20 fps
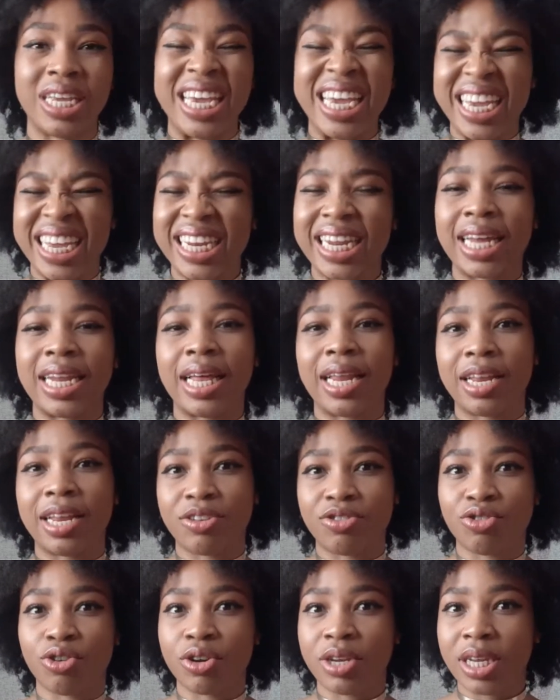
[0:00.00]

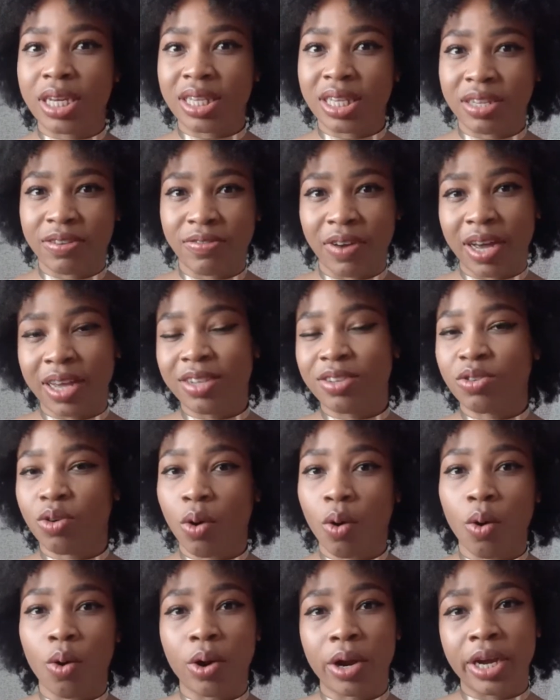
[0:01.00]
electronic device
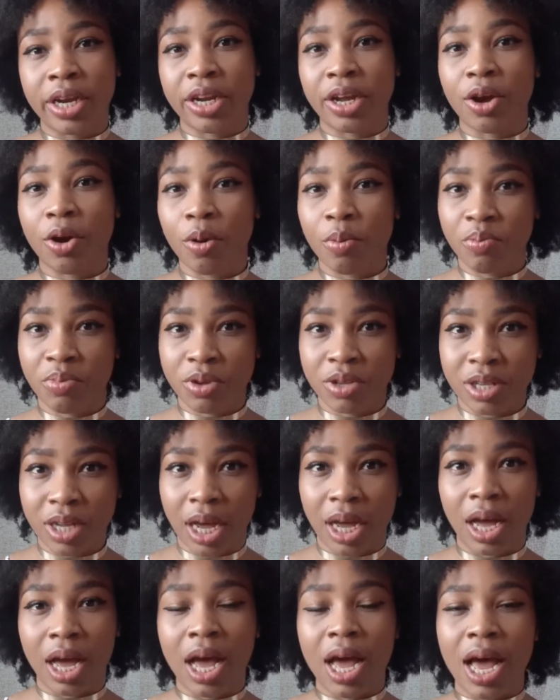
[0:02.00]
or in a computer,